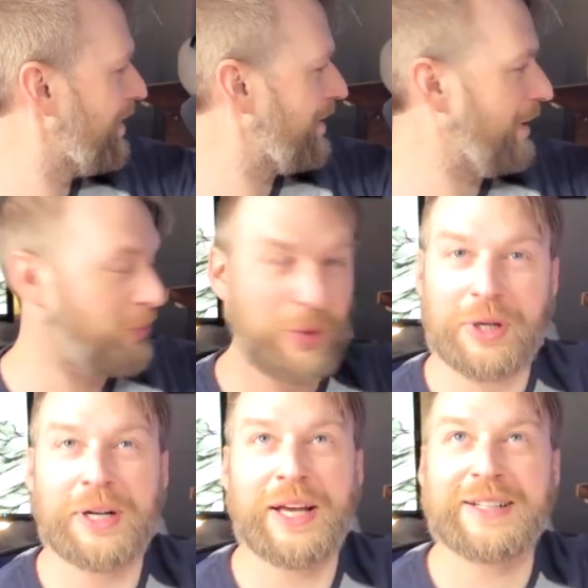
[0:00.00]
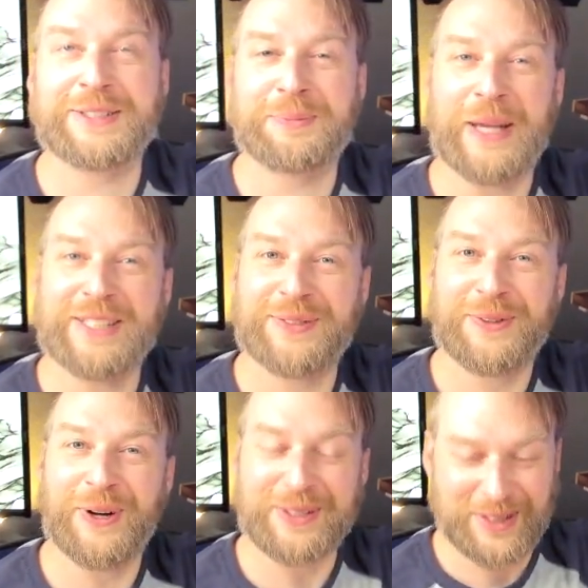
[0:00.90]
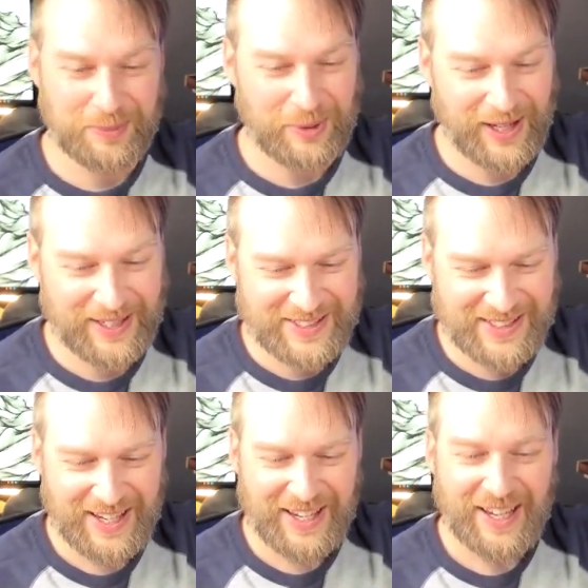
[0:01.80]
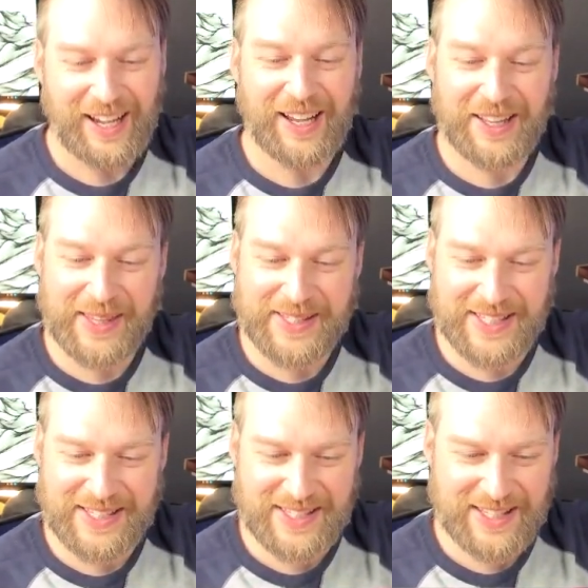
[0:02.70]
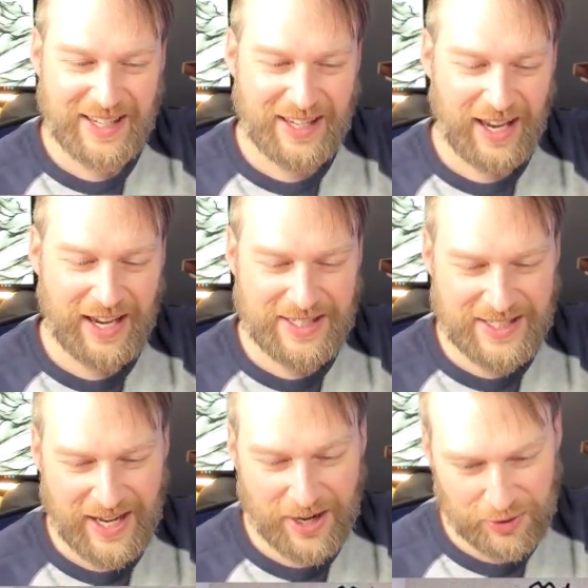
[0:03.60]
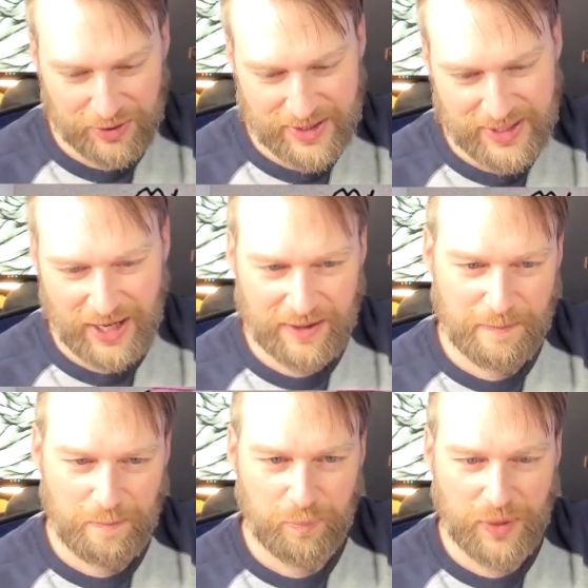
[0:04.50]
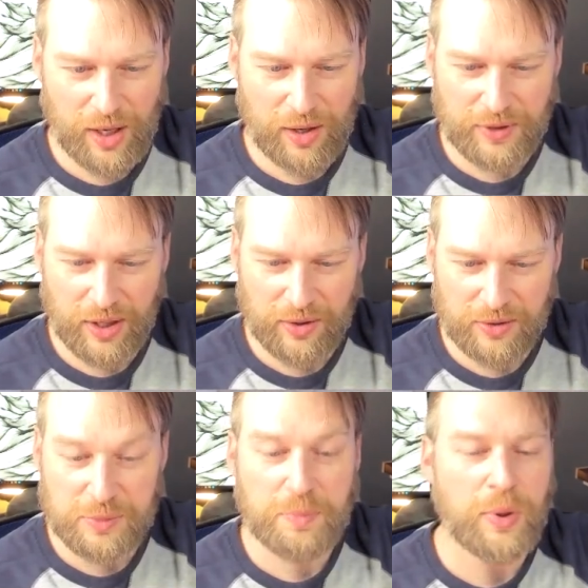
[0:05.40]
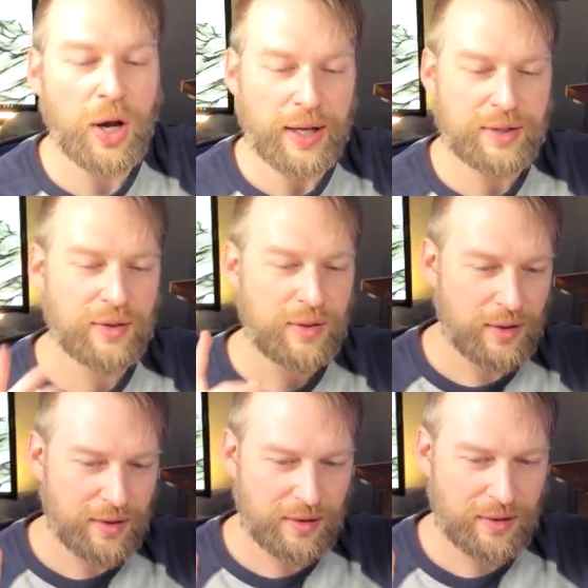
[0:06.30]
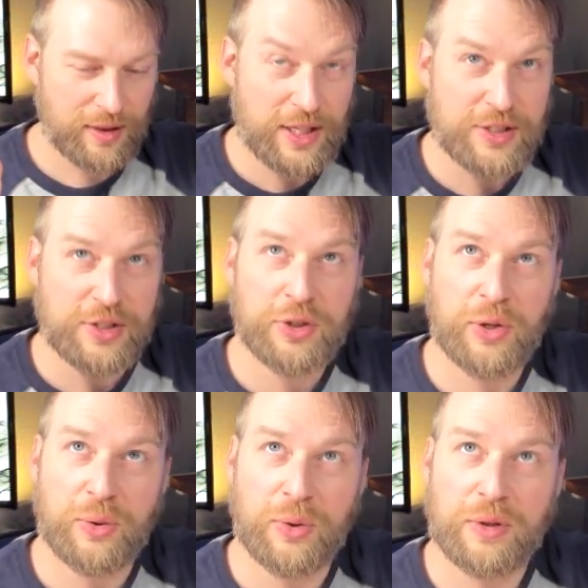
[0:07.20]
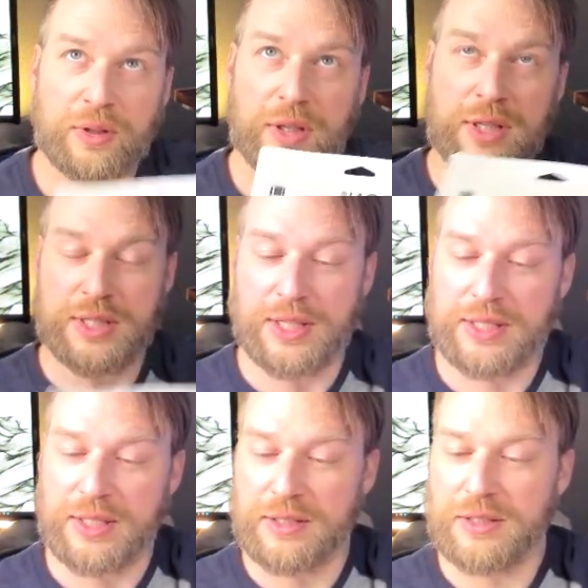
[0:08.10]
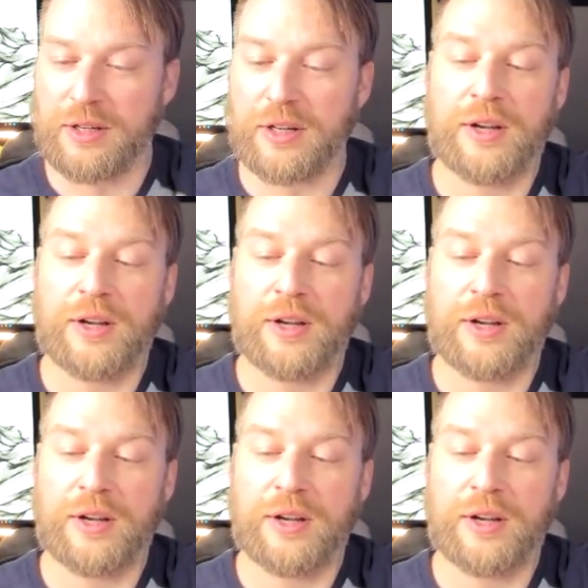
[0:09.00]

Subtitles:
I'm running out of space for art supplies. This is a standard set of colors, but this is cool because this is their